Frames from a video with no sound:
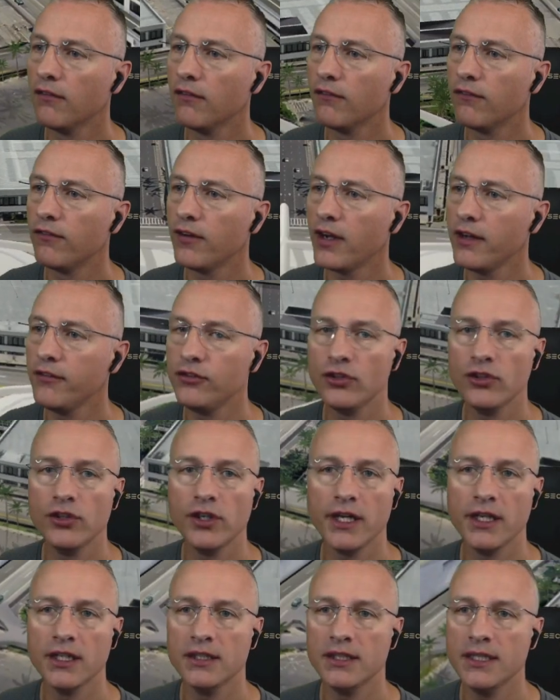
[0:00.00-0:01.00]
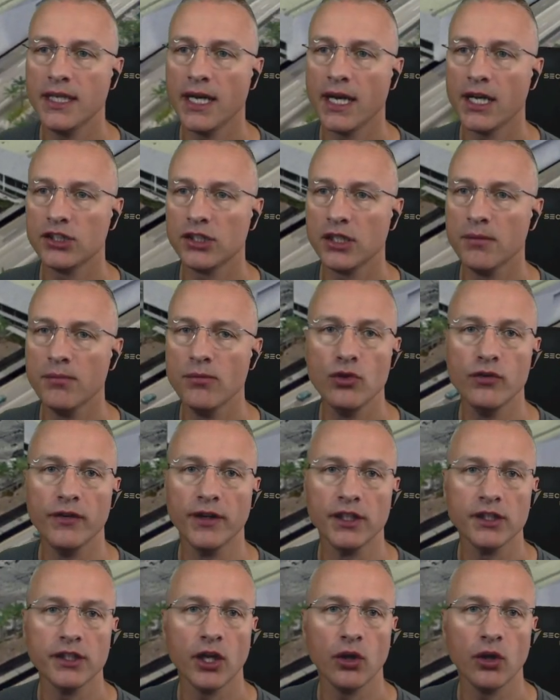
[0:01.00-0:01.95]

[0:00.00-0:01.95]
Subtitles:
529, is he actually moving?